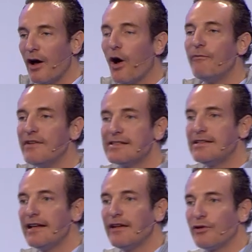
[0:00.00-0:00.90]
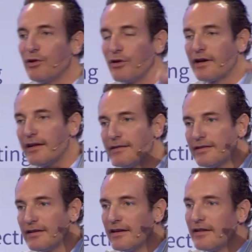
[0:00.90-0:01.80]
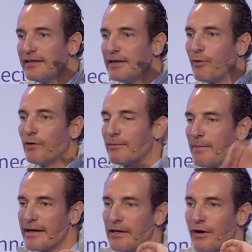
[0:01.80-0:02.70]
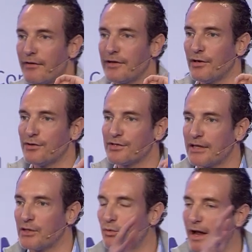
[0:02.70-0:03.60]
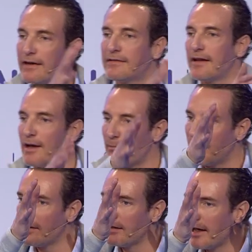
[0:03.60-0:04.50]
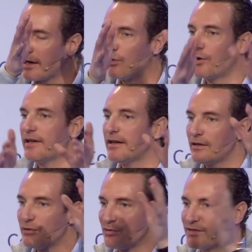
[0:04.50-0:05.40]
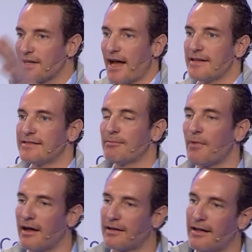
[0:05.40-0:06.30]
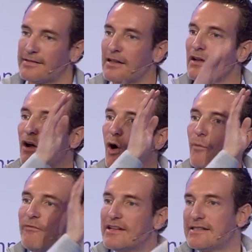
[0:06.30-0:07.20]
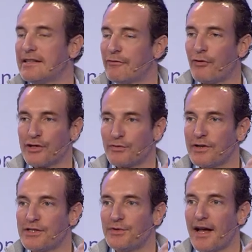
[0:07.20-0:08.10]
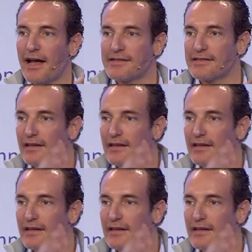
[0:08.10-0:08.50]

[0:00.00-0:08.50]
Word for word: obviously, if you look at the worldwide banking revenues and you rank them according to size the markets. Obviously, the first one is the US.